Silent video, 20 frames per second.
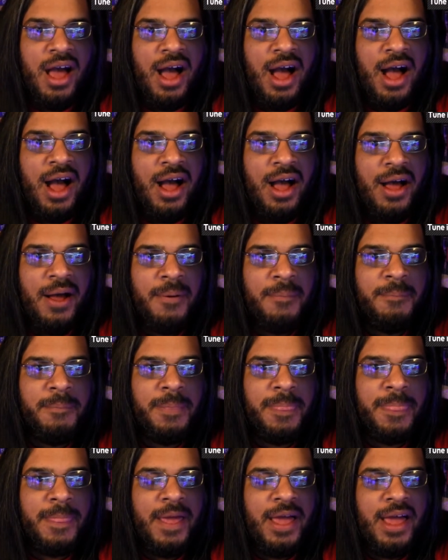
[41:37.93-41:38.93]

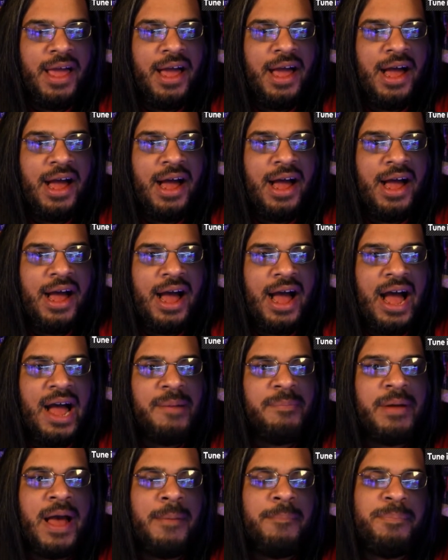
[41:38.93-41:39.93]

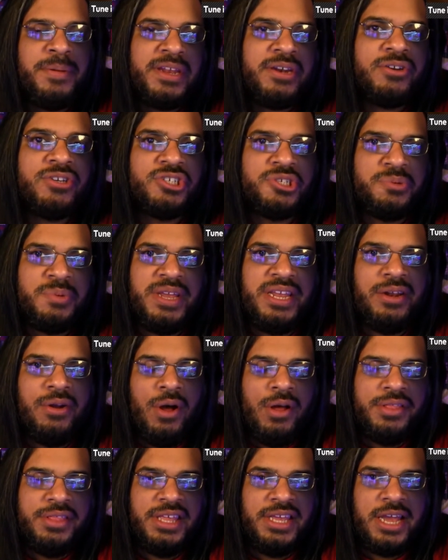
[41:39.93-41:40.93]
I'm bittersweet
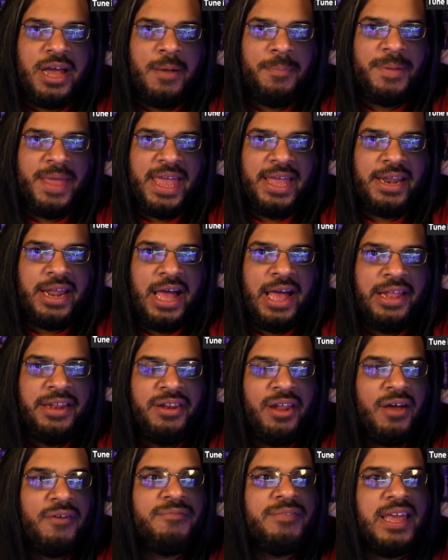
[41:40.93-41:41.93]
on the Cuphead. I
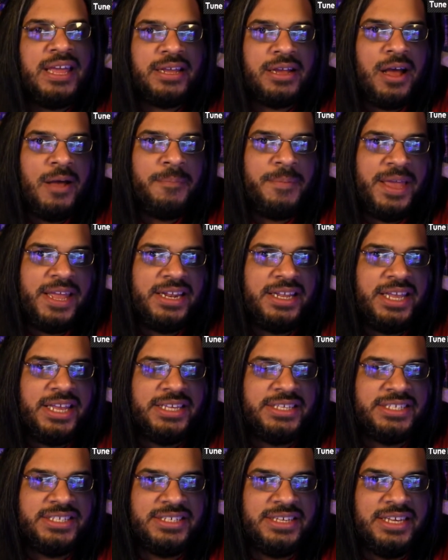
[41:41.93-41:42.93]
love that Cuphead
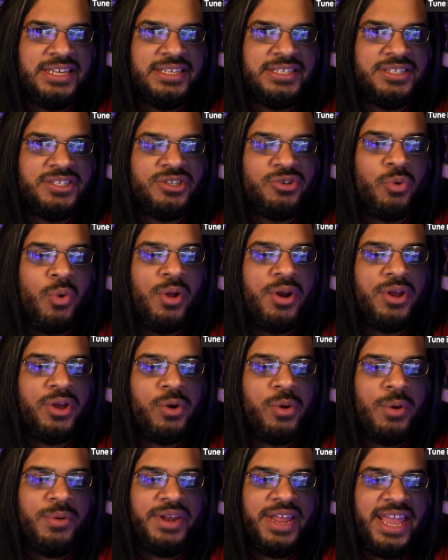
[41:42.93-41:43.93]
is quote
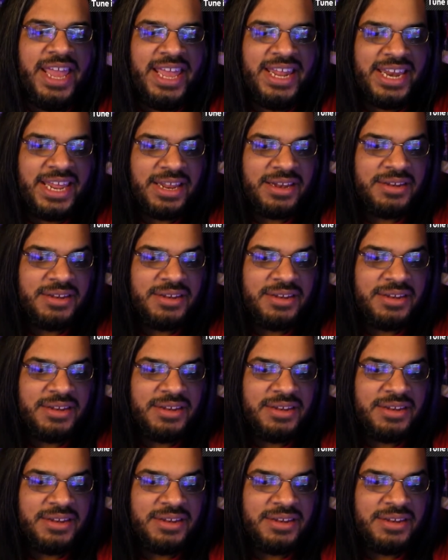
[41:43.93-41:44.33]
unquote in it.